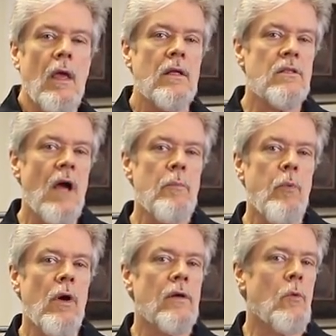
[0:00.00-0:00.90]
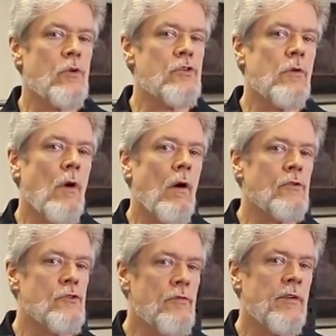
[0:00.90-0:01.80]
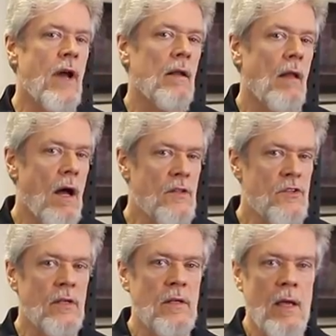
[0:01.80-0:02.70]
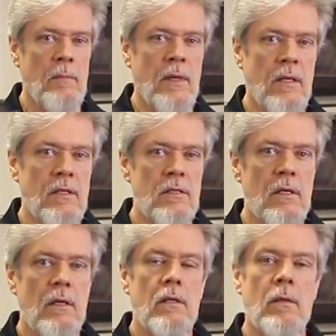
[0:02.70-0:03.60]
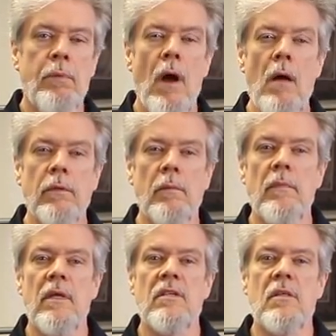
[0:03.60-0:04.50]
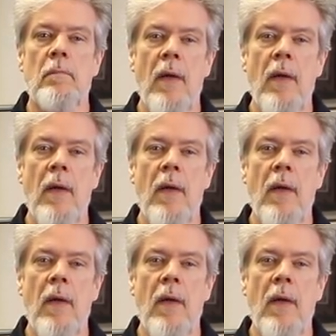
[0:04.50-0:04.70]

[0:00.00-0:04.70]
In type 1, or so-called juvenile onset diabetes, the problem is the